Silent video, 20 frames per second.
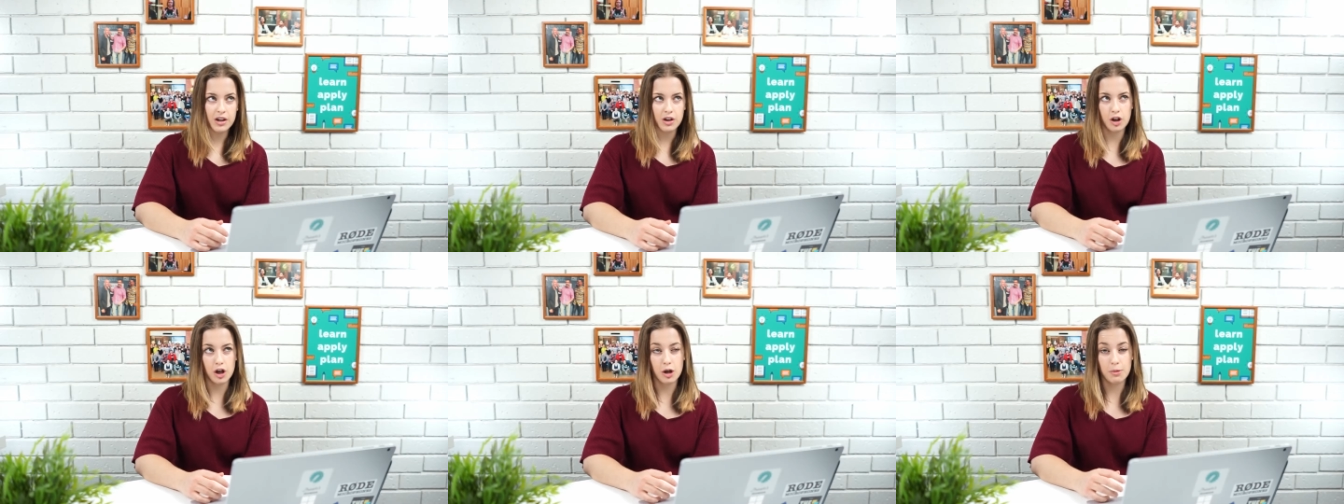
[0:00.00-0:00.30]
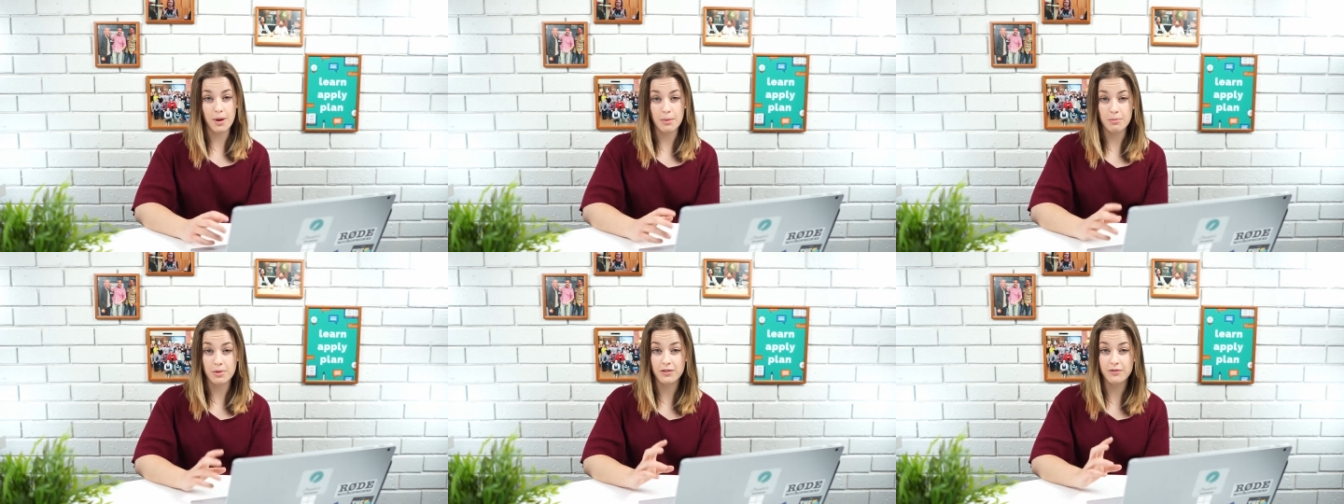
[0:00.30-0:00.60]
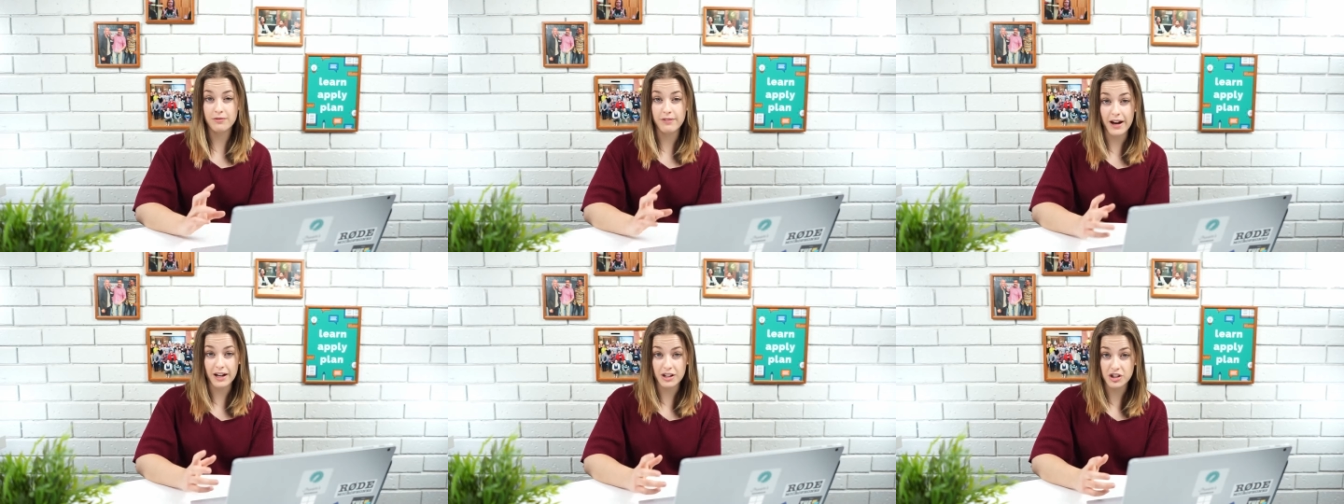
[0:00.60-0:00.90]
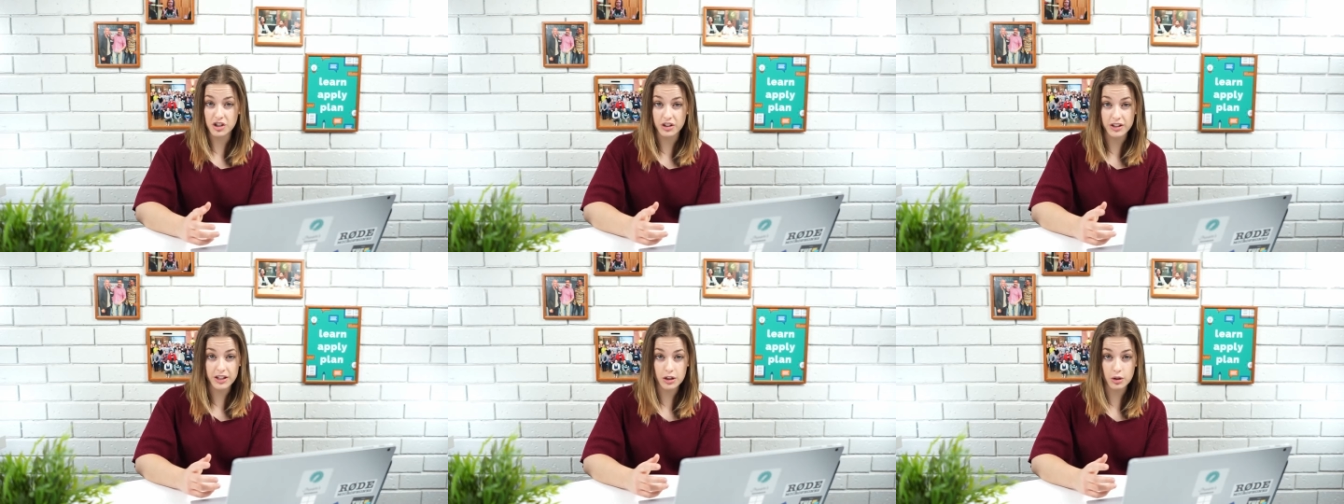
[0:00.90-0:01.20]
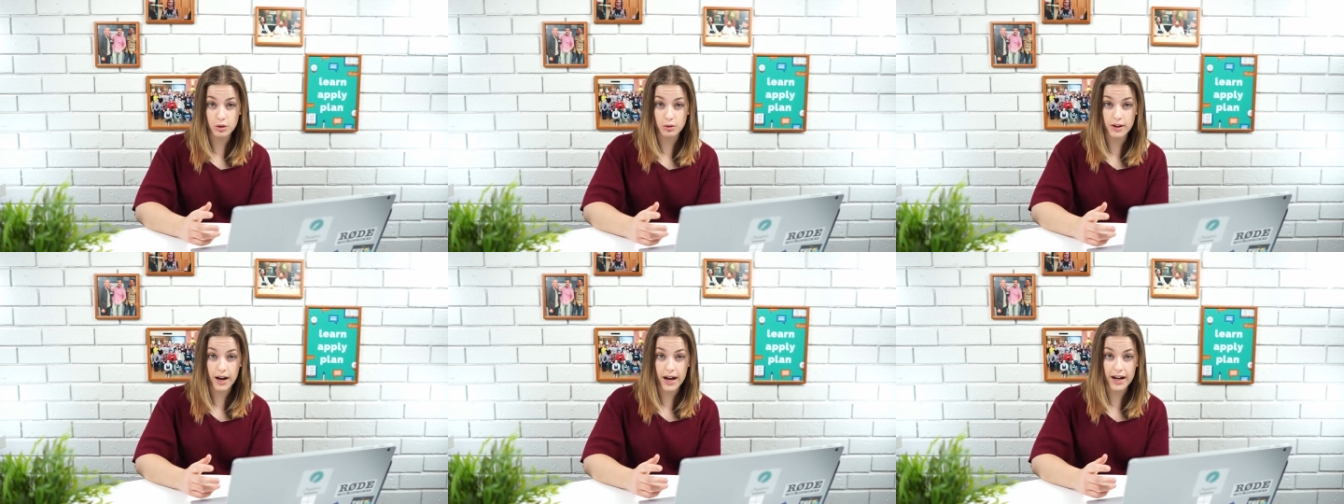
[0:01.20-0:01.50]
maybe factually
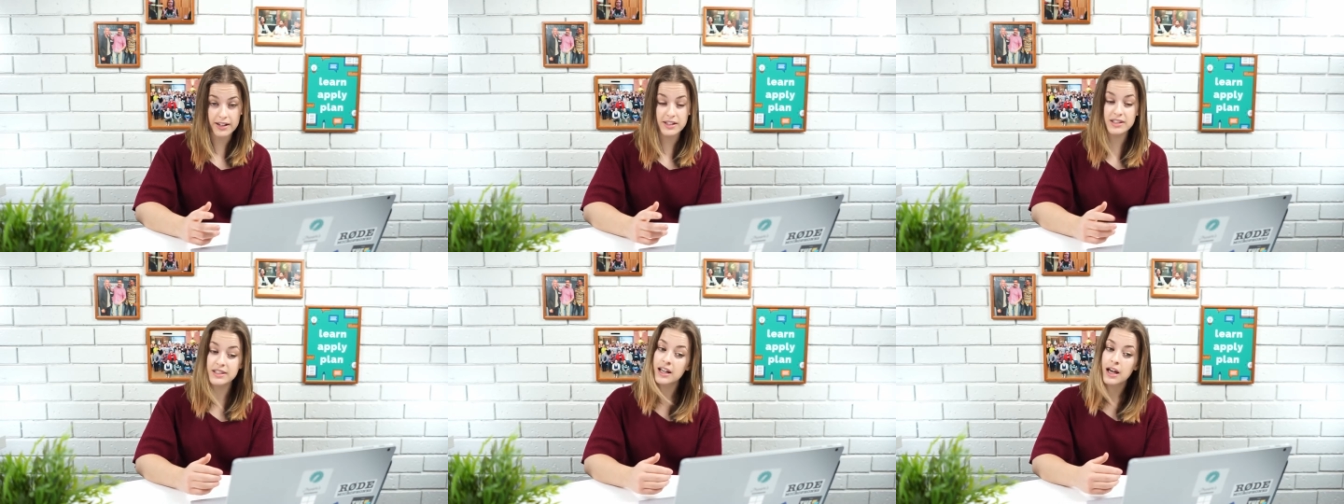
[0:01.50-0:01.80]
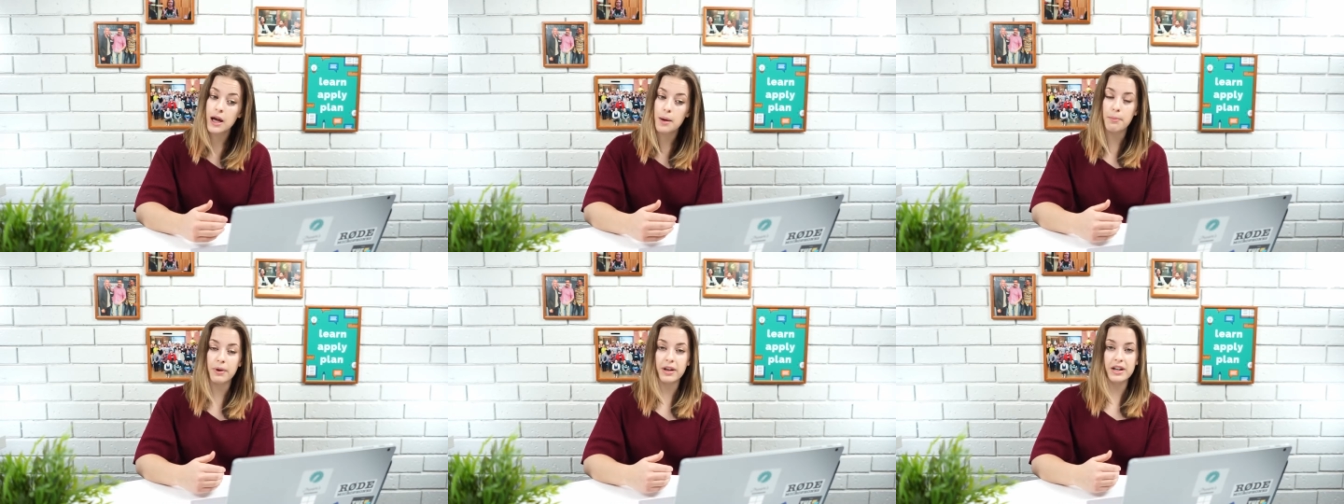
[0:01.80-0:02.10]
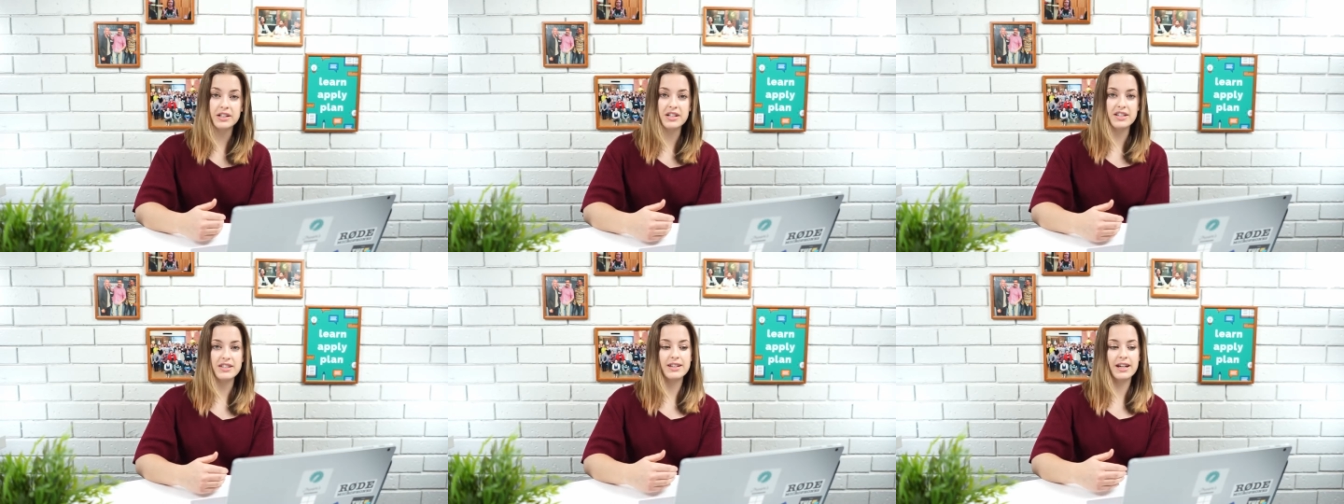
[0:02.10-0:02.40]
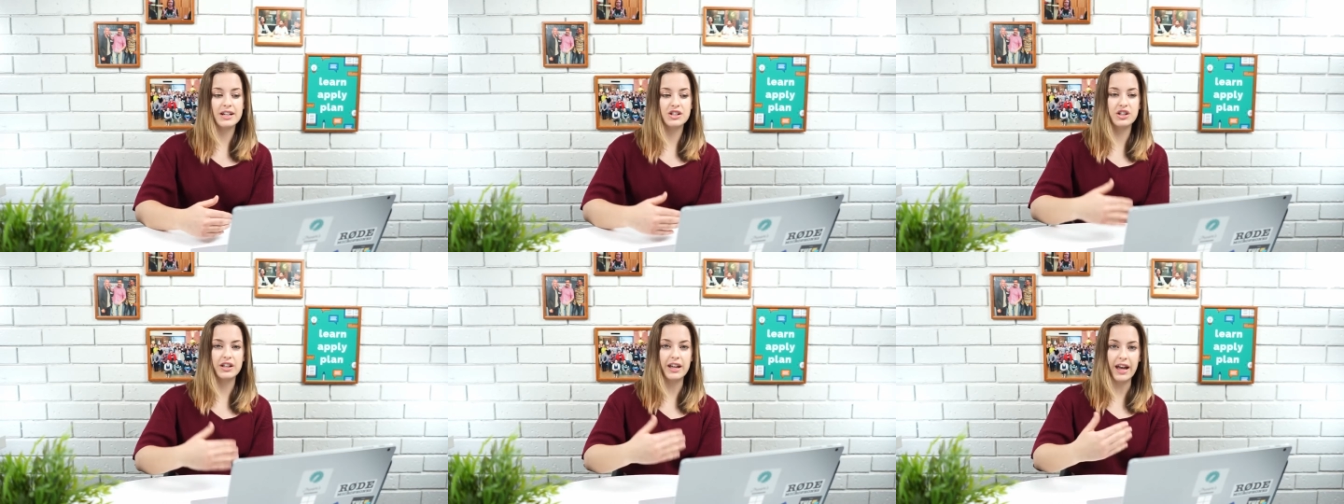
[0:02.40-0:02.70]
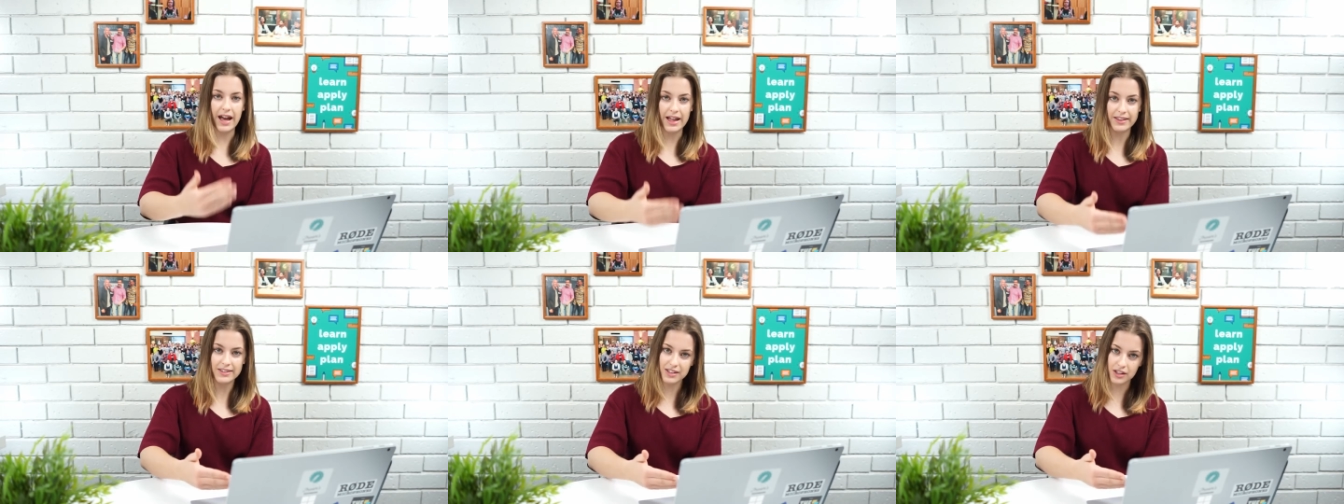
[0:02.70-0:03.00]
correct, but it doesn't actually
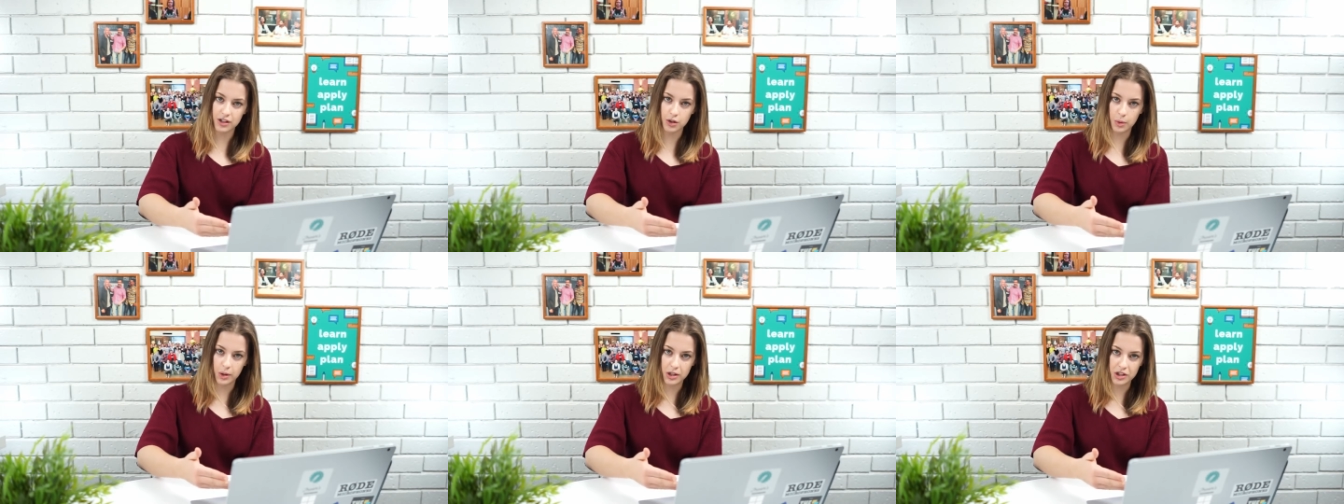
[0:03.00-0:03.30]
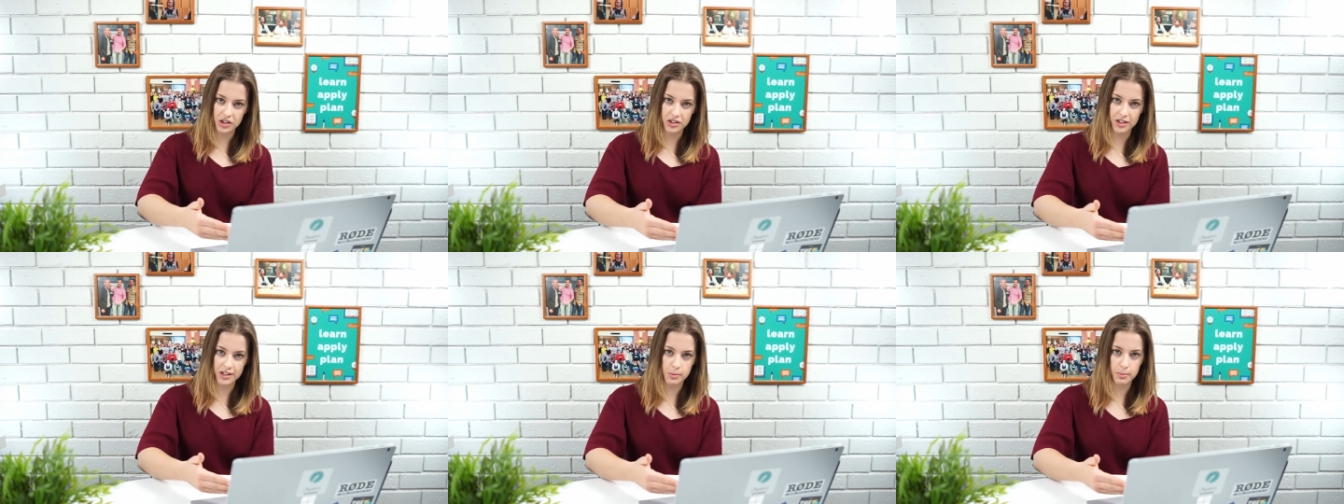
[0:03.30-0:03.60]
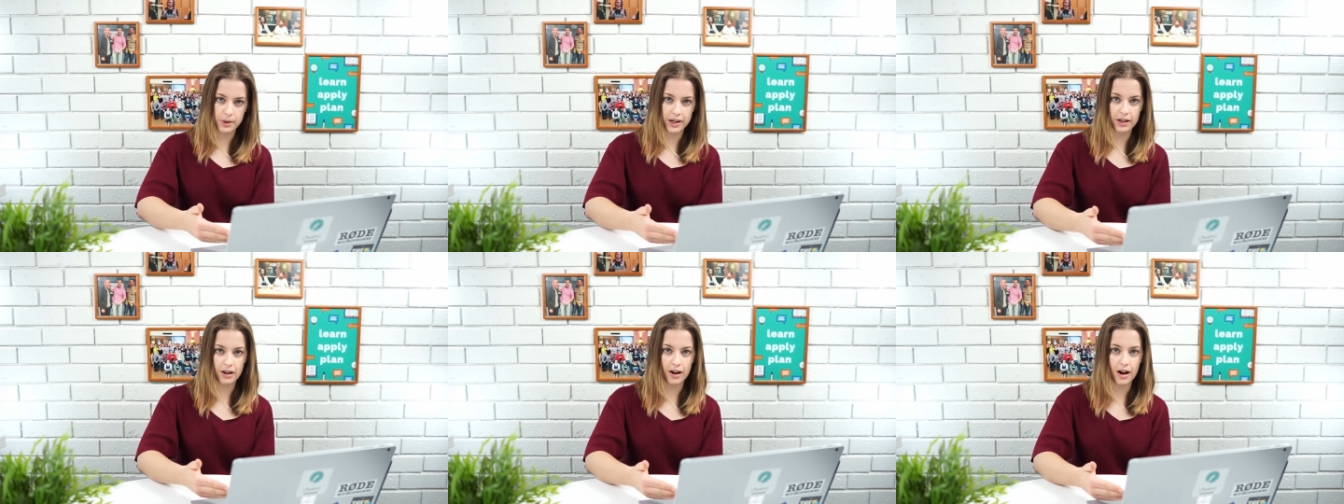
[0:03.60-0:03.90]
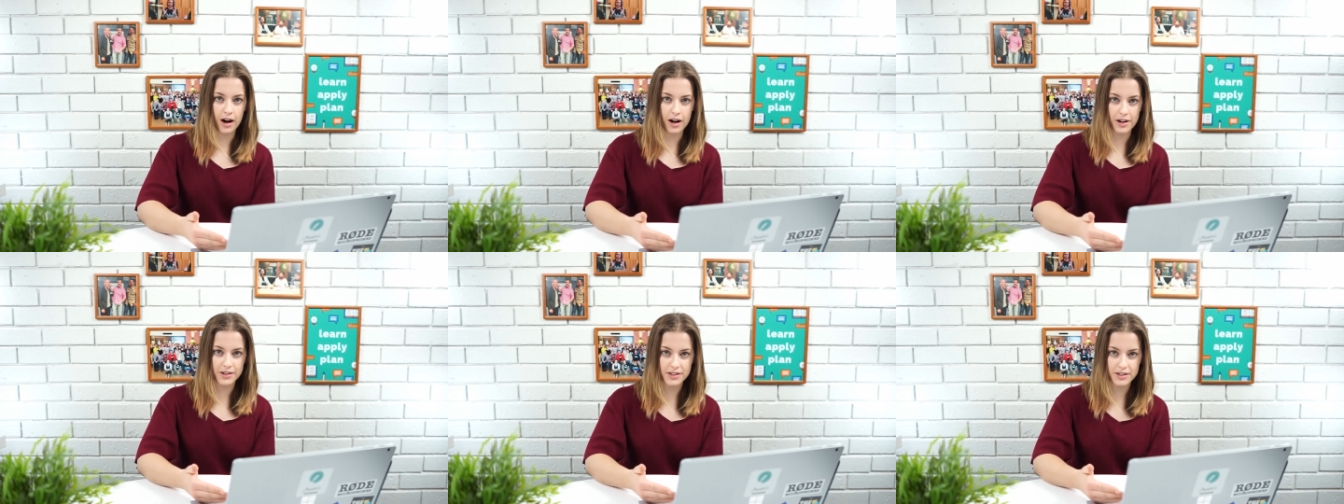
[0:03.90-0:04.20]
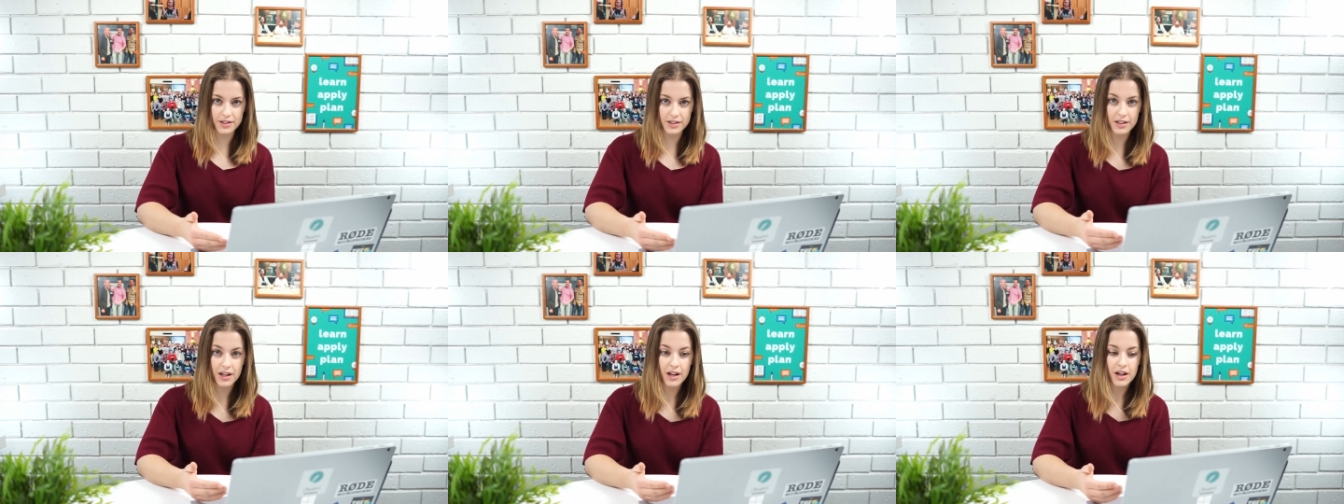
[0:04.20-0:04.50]
answer the question that's being
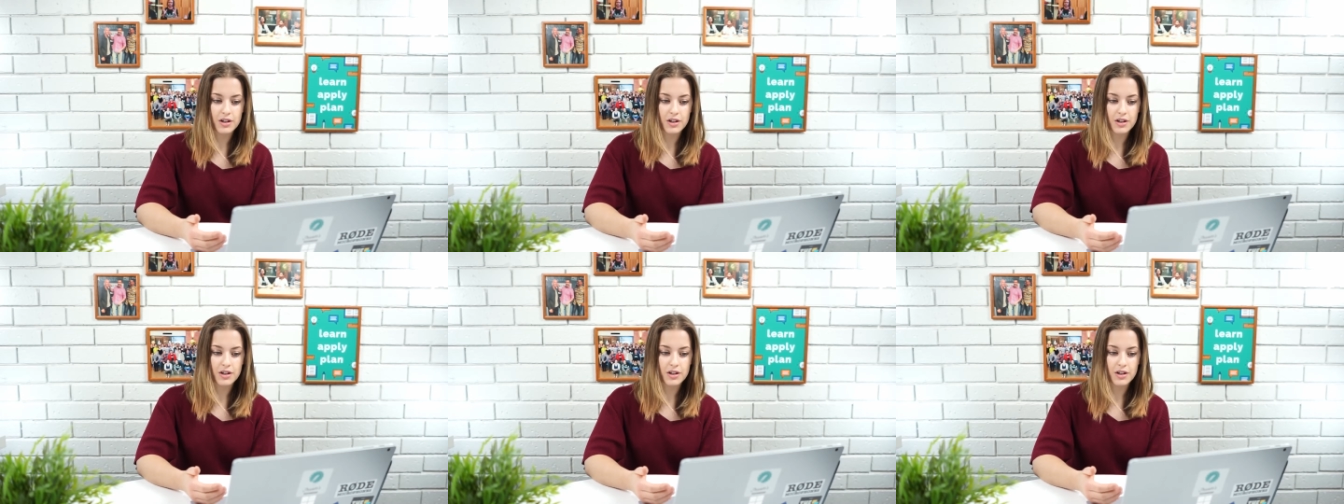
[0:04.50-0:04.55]
asked.